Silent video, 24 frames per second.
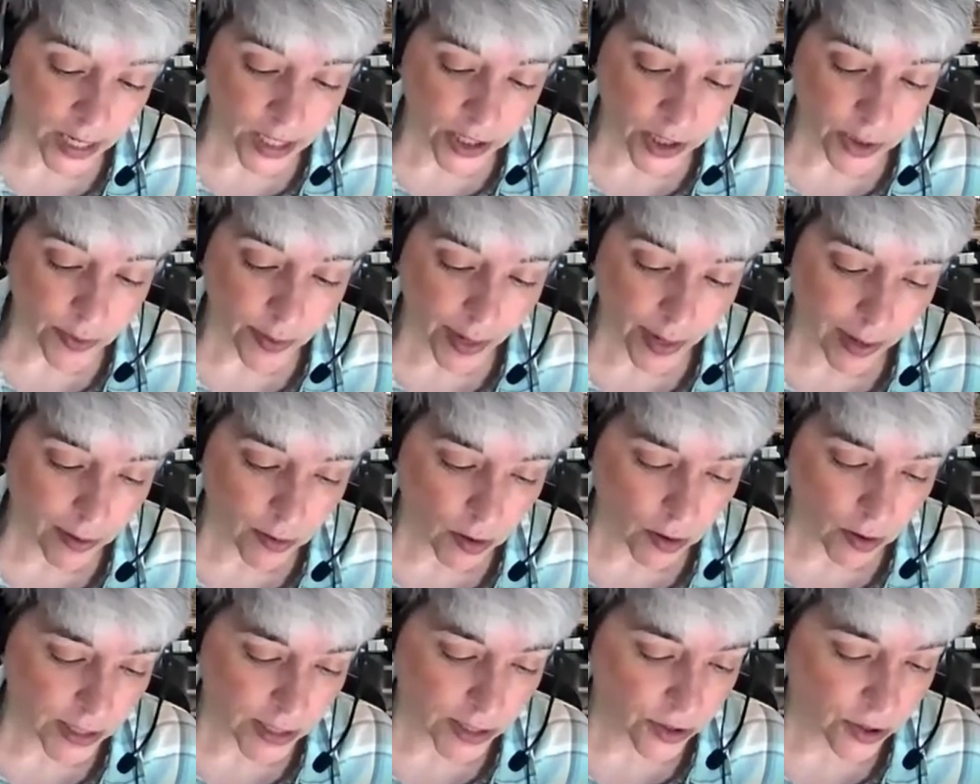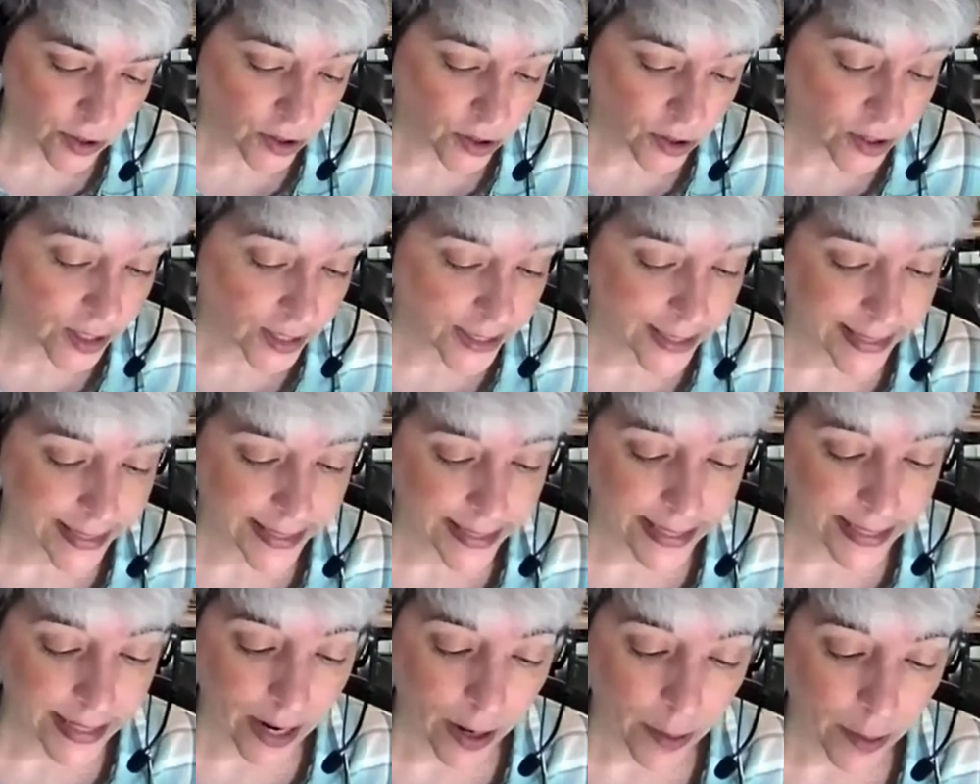to how long it took to clean
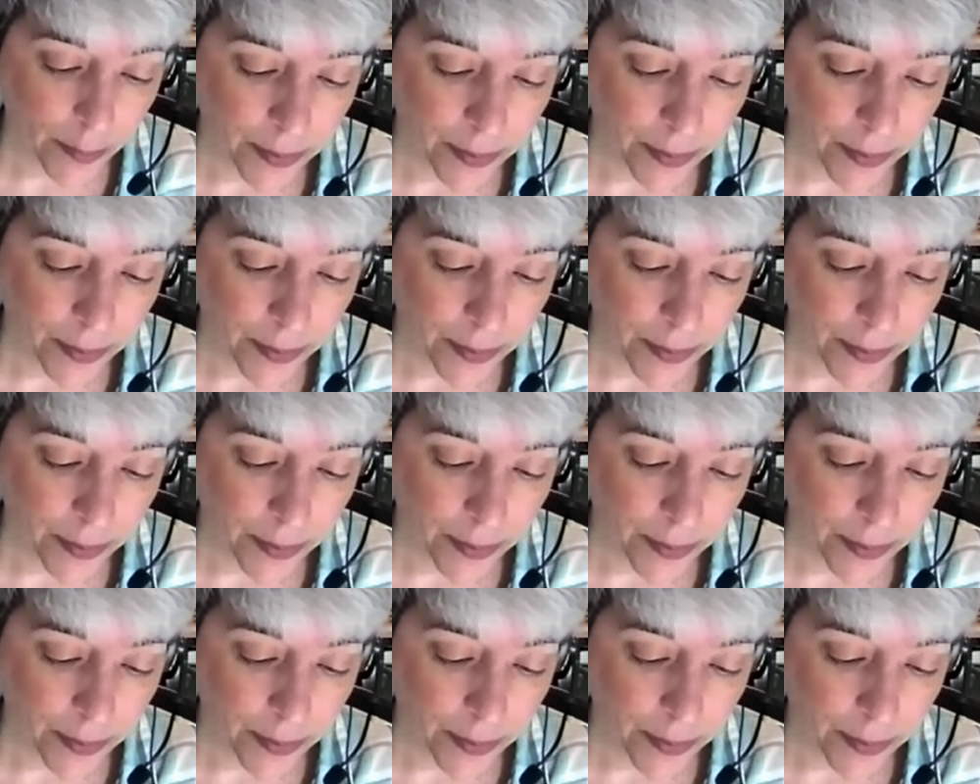it up.